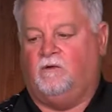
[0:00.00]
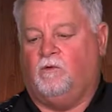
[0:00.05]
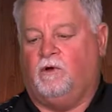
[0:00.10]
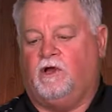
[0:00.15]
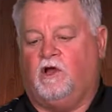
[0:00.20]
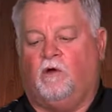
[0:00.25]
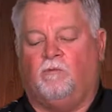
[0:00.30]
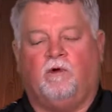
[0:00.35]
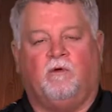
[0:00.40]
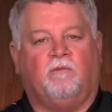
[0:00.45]
We
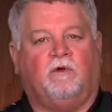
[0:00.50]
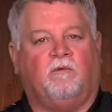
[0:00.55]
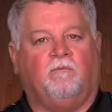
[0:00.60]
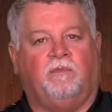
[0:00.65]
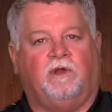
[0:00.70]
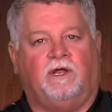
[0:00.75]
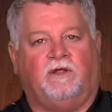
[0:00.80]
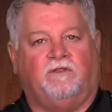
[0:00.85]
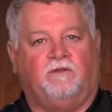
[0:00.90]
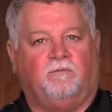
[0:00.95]
help them
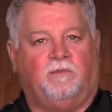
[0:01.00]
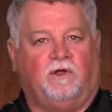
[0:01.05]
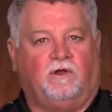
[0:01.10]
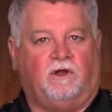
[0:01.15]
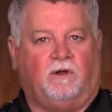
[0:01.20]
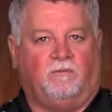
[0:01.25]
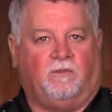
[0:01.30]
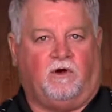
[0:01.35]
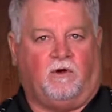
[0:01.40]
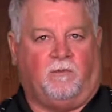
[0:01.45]
complete the
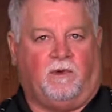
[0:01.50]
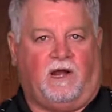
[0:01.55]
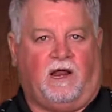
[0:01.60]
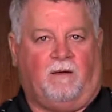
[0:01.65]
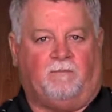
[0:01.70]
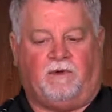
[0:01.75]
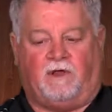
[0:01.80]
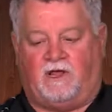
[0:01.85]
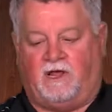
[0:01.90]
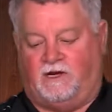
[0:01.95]
building permit
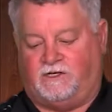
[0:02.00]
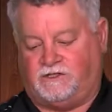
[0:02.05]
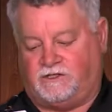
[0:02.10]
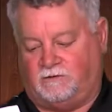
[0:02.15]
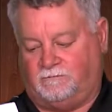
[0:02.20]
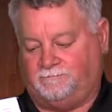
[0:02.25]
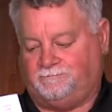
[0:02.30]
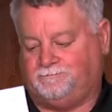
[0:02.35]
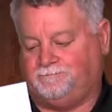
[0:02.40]
application.